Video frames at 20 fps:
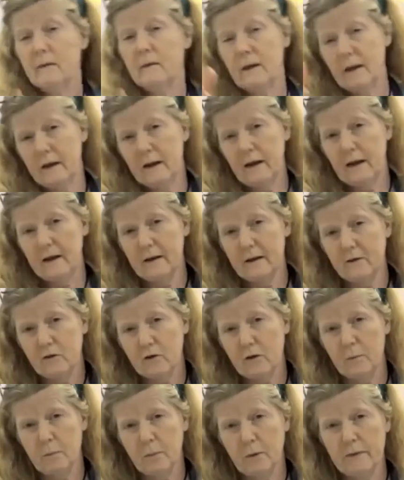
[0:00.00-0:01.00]
and Andy's
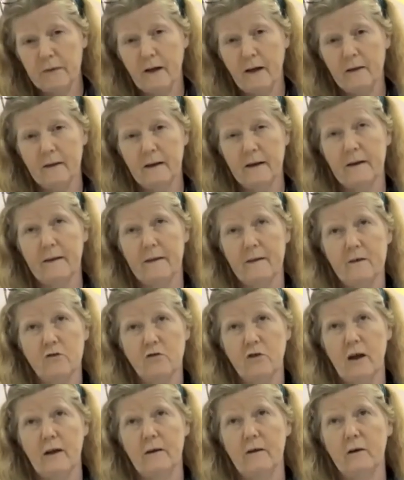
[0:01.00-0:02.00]
going to put that link in the
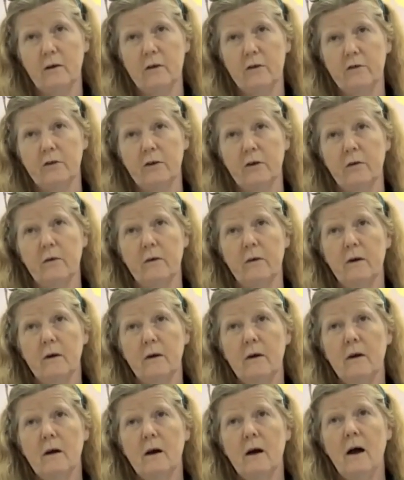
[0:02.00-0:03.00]
chat also.
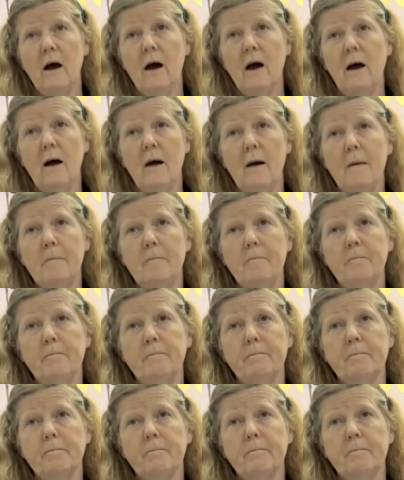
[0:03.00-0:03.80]
I